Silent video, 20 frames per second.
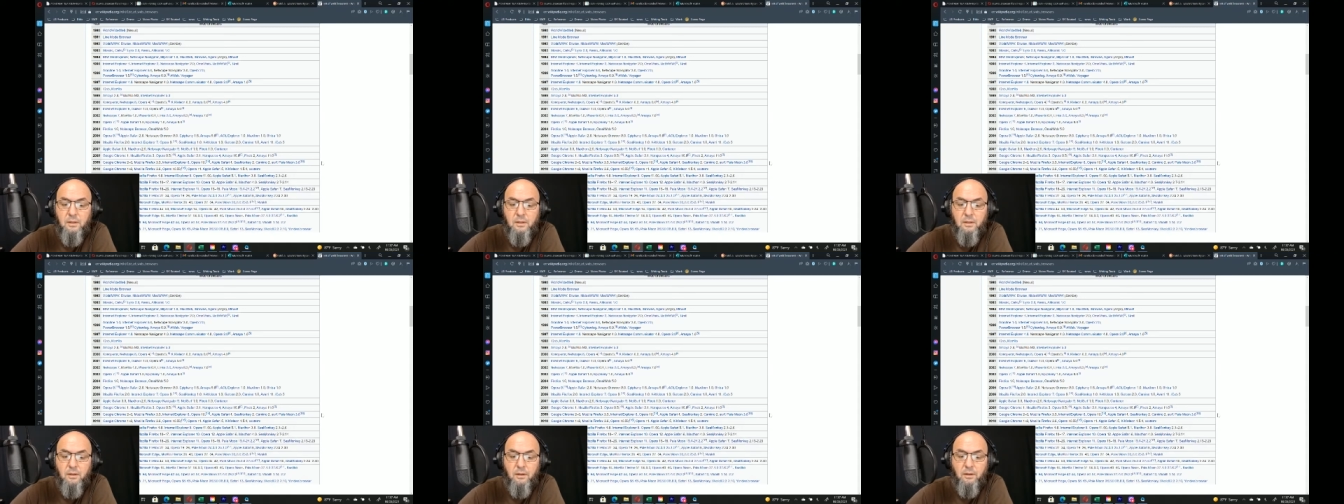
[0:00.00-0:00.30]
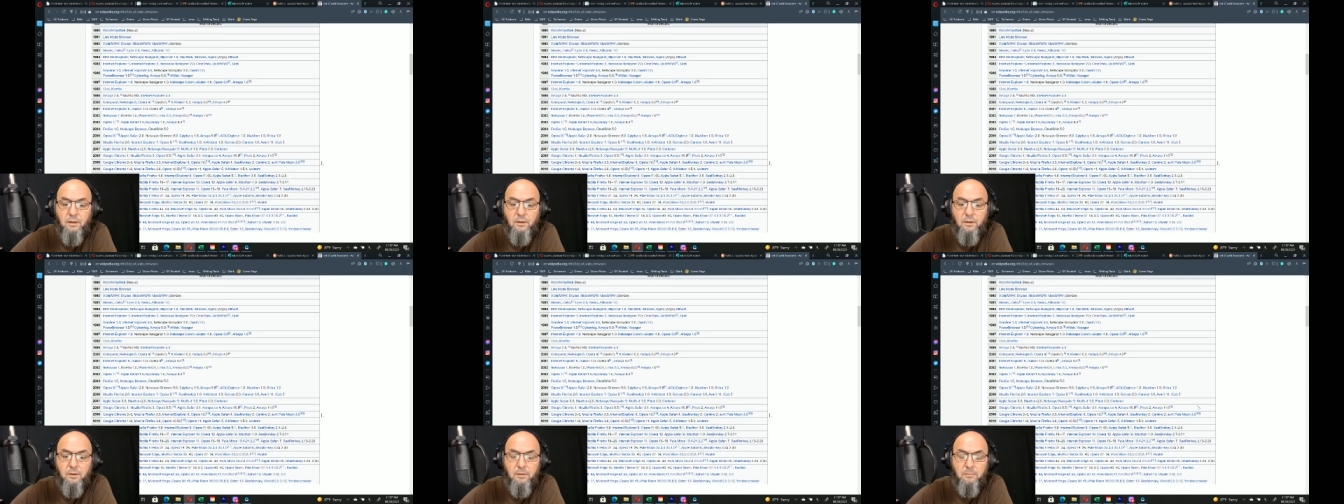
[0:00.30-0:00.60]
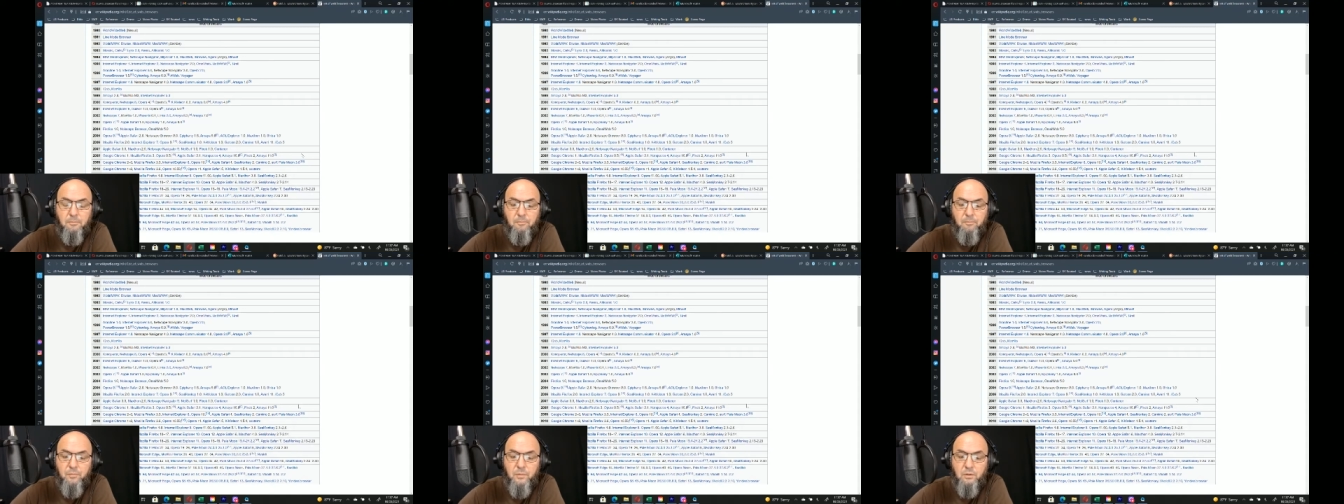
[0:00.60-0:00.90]

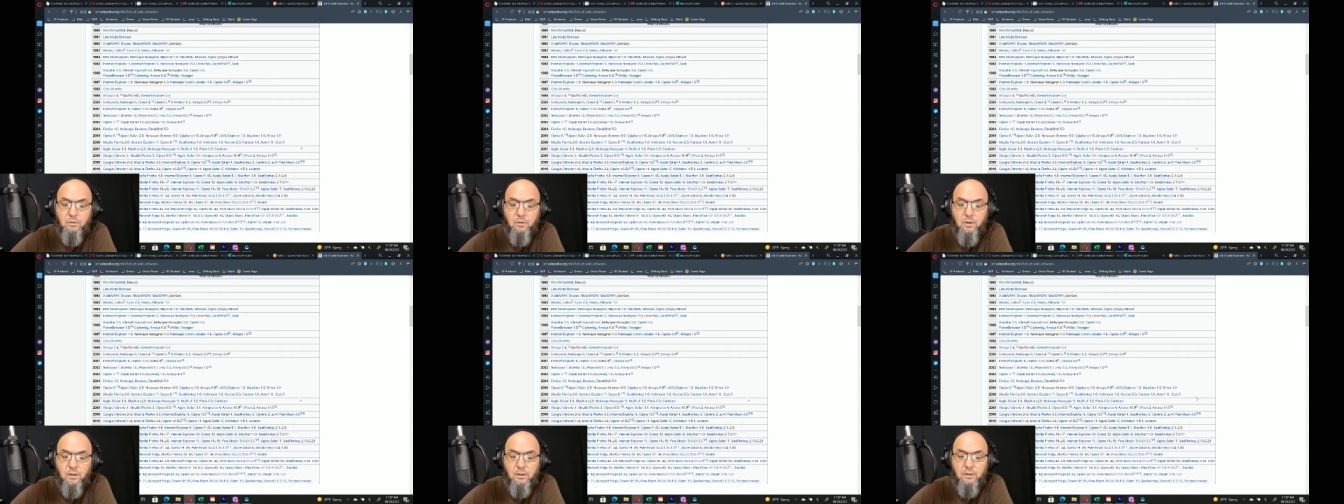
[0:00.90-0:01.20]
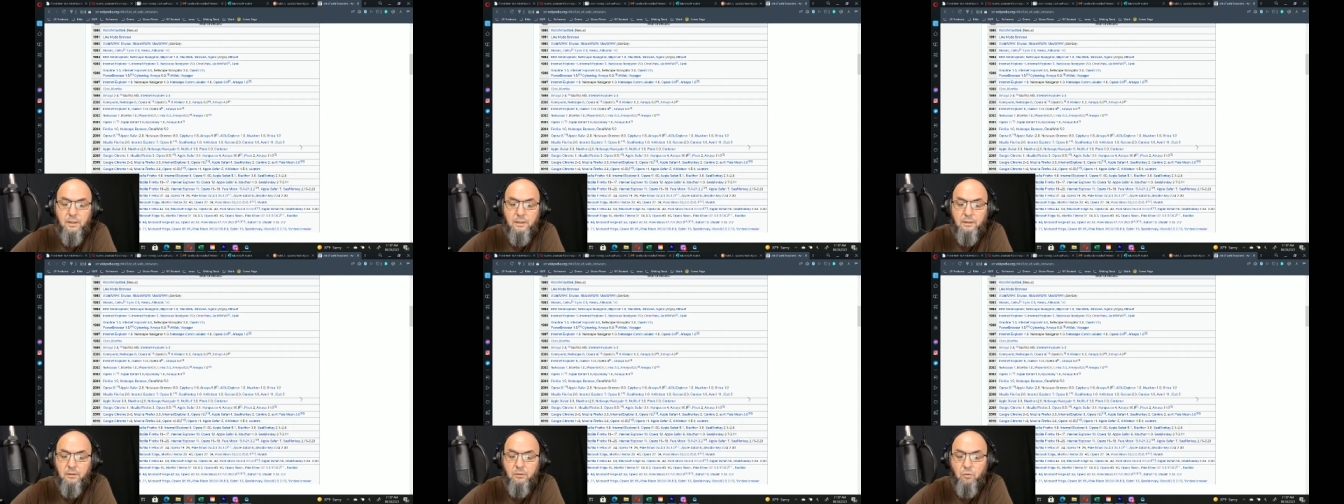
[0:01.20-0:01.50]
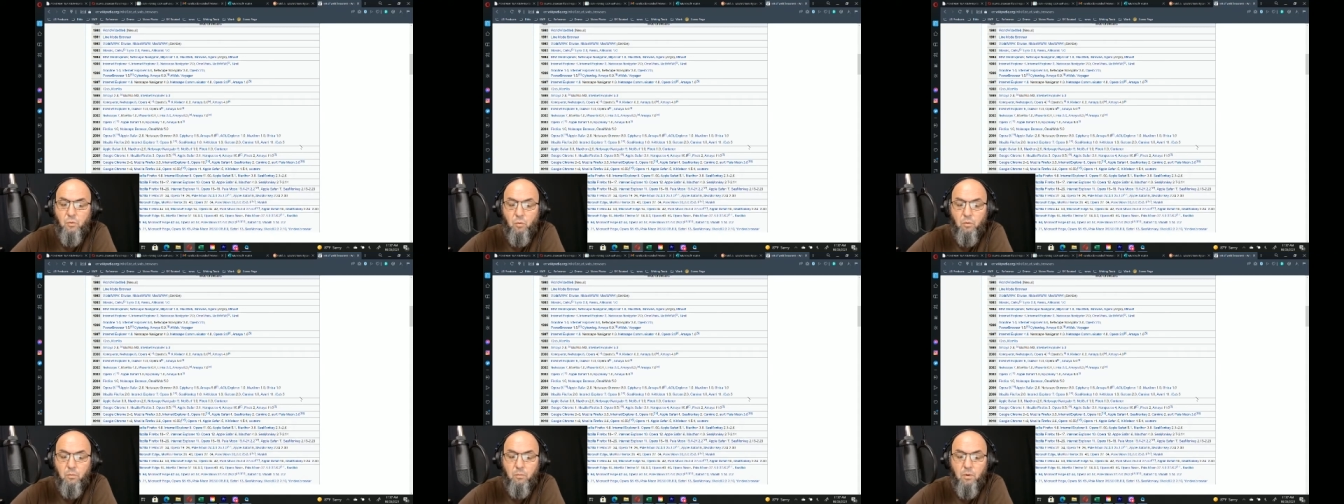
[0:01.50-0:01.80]
Tried like the
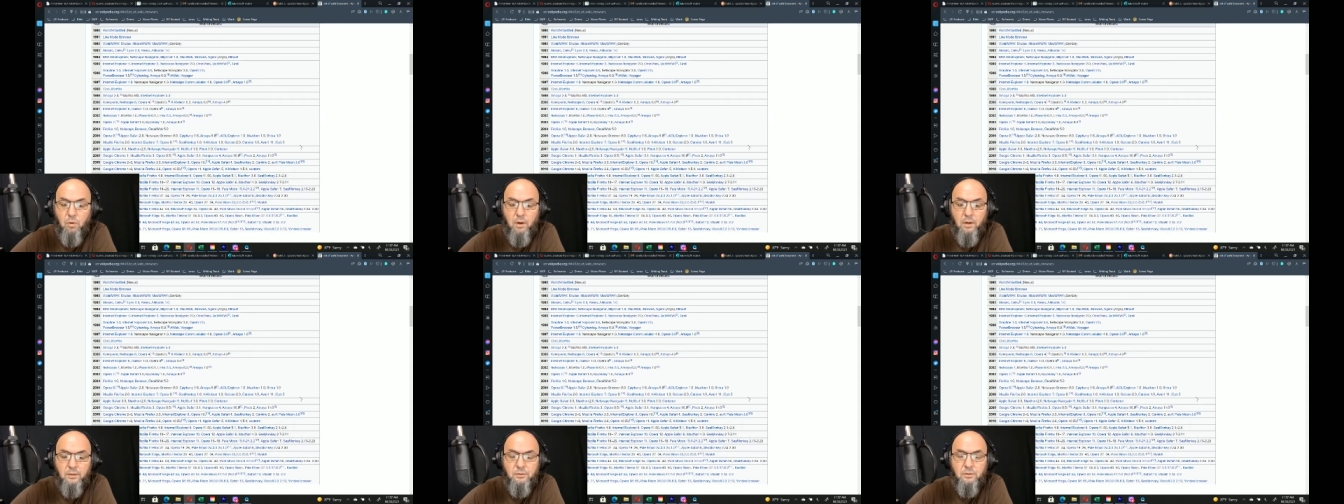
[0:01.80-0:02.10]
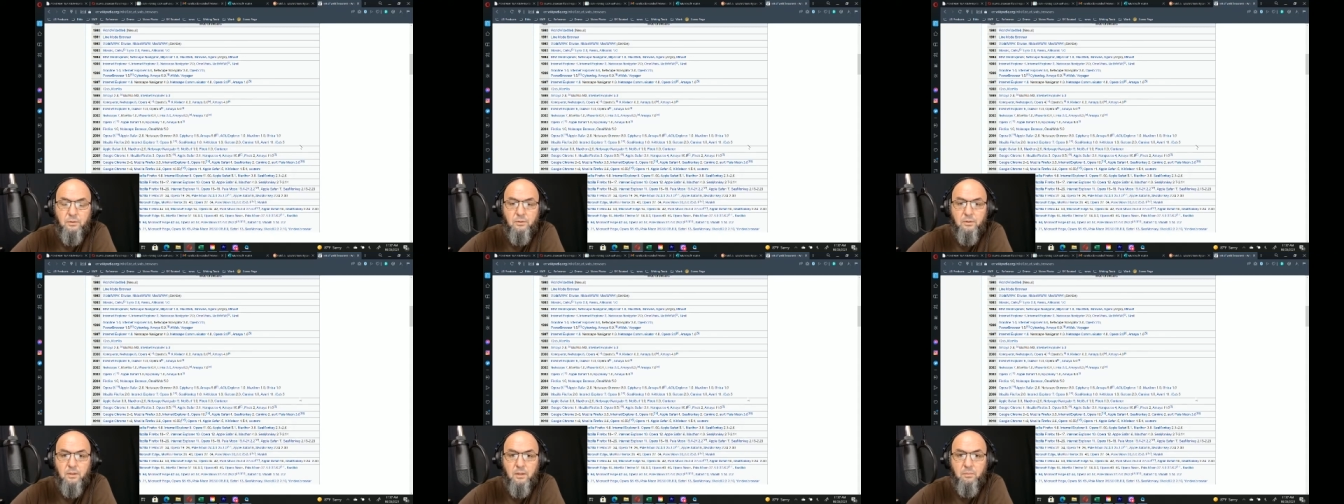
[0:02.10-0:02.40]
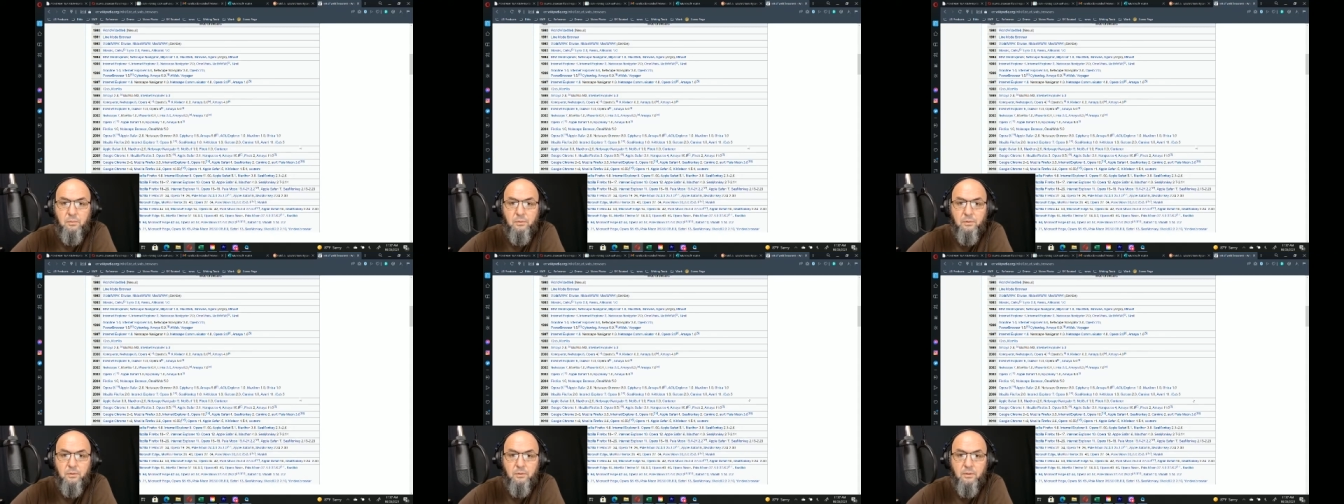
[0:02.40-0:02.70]
Tor browser, a
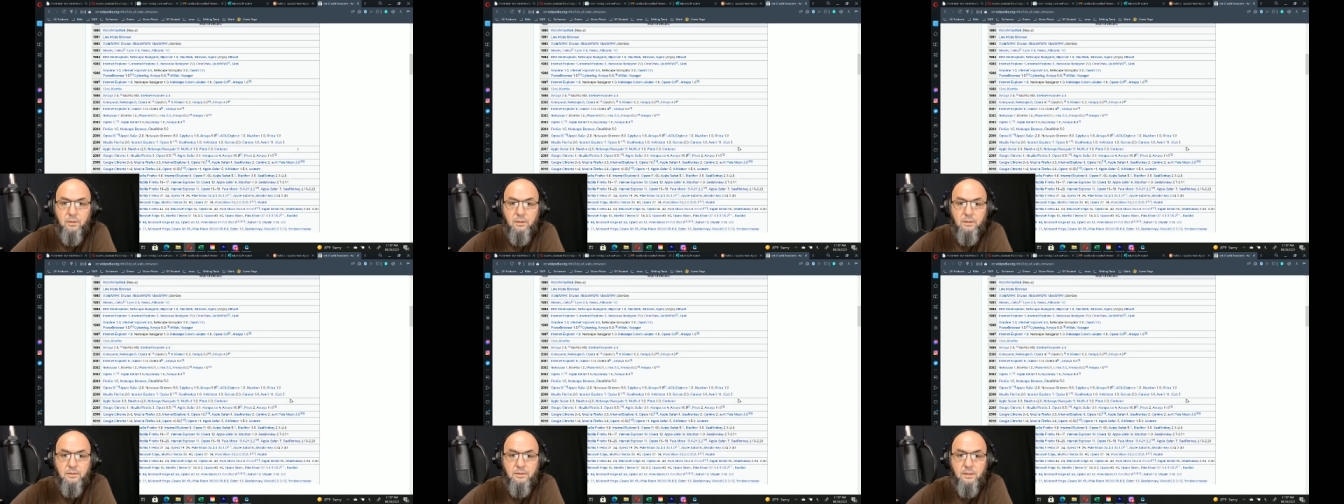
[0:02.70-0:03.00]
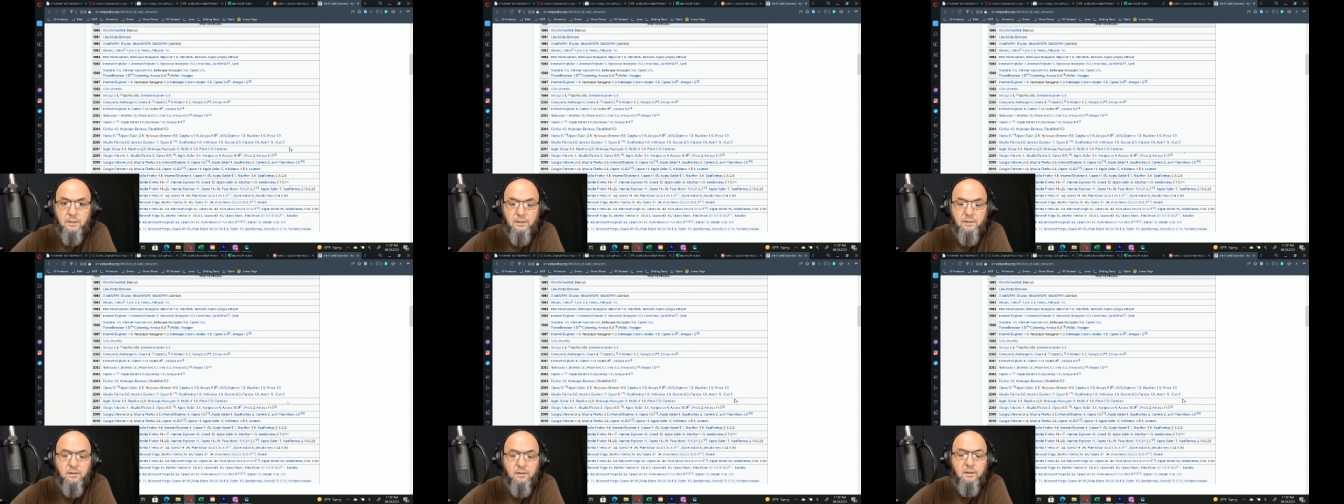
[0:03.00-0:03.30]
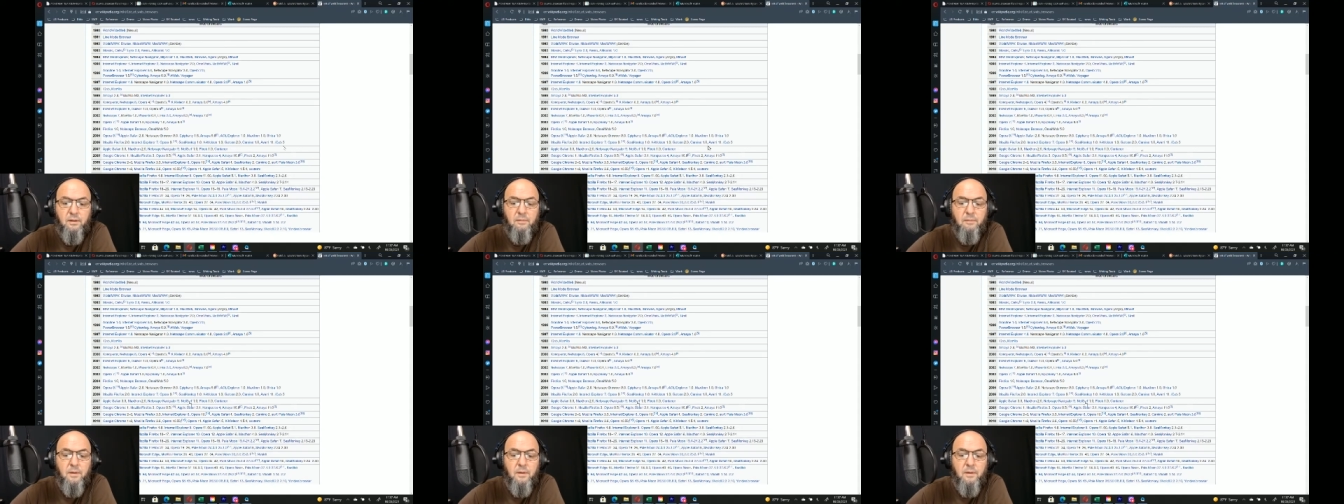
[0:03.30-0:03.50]
couple of things like that.